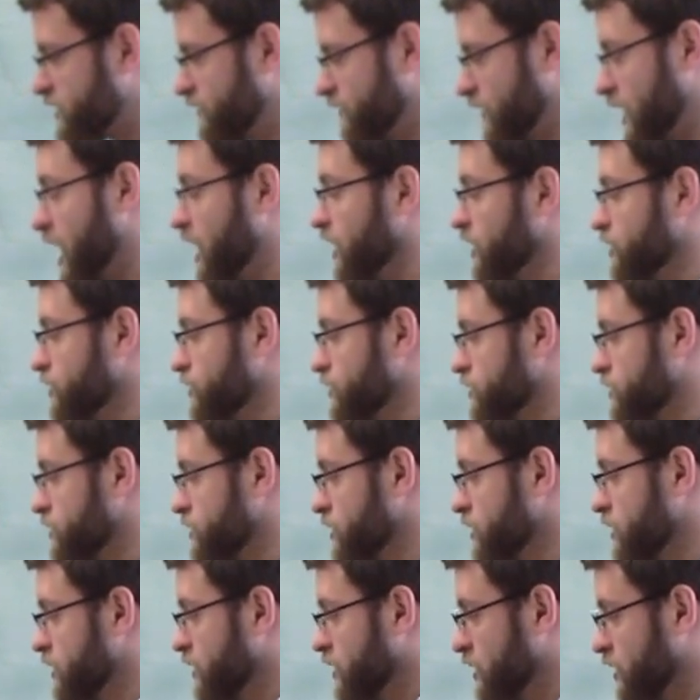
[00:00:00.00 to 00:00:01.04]
values
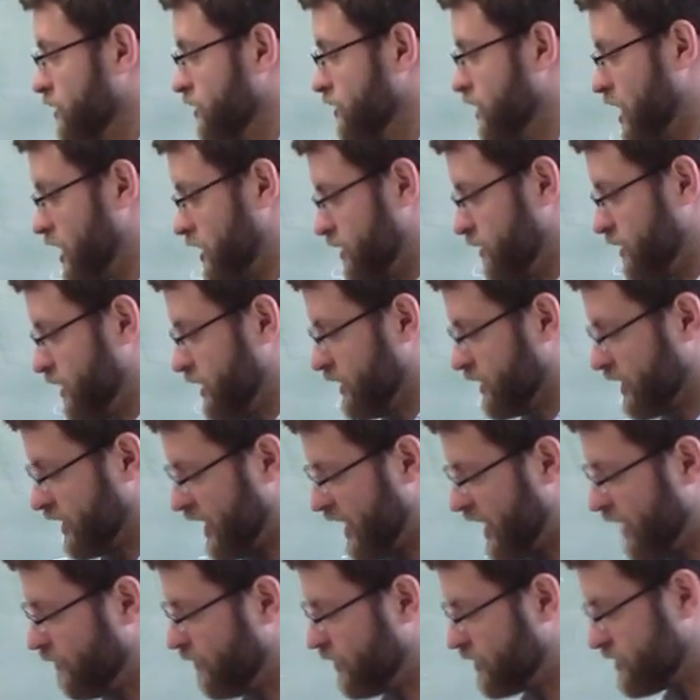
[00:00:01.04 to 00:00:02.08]
that
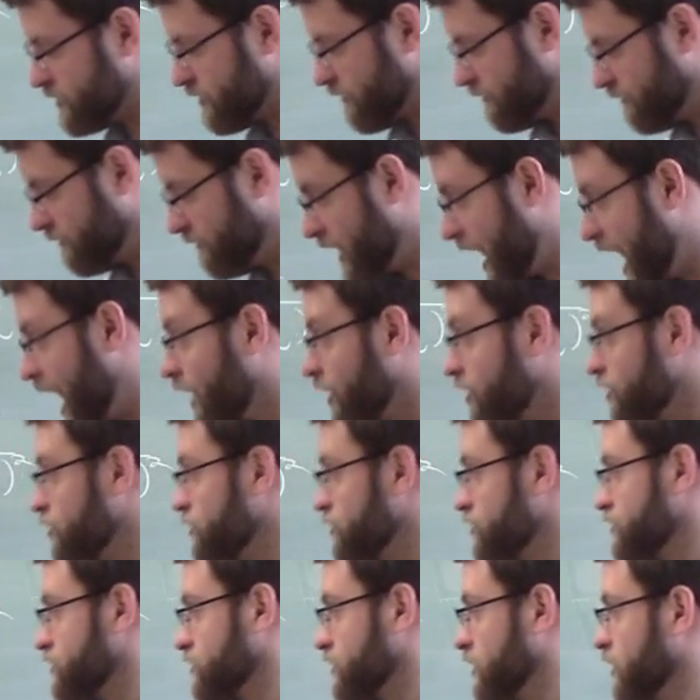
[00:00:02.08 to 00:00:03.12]
gave us the
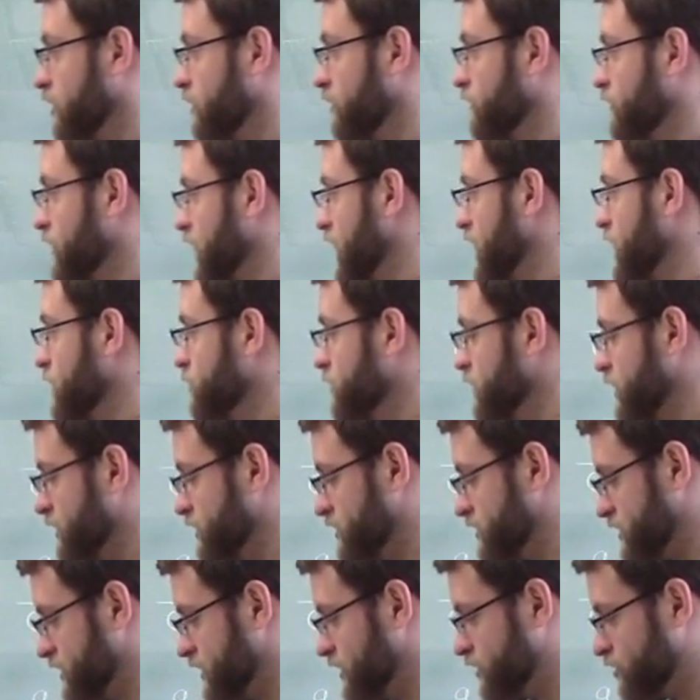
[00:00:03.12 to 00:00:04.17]
values of a, b, and
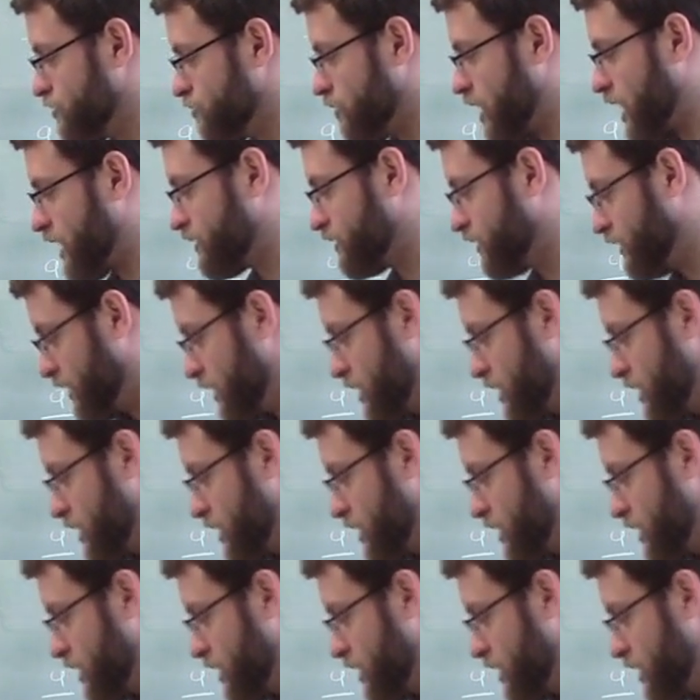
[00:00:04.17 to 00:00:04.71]
c directly.